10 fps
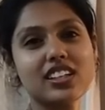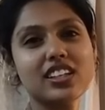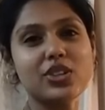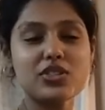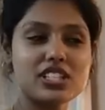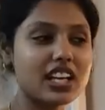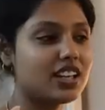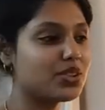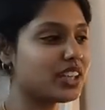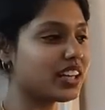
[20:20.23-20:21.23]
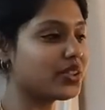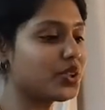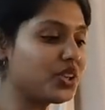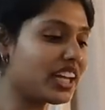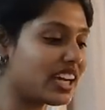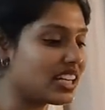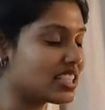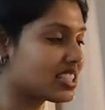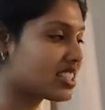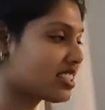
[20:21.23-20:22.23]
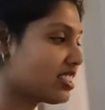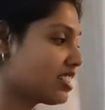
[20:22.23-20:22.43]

You stick to that. You don't tell us.